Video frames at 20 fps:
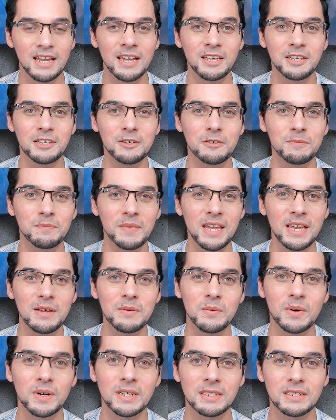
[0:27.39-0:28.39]
you may
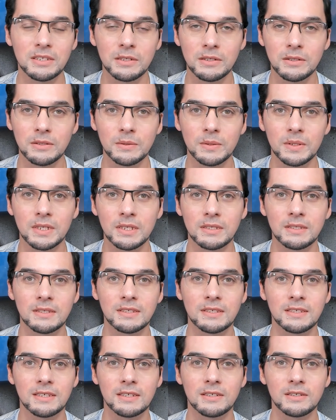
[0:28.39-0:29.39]
want to
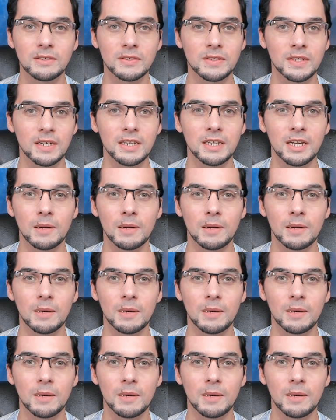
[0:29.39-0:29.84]
consider signing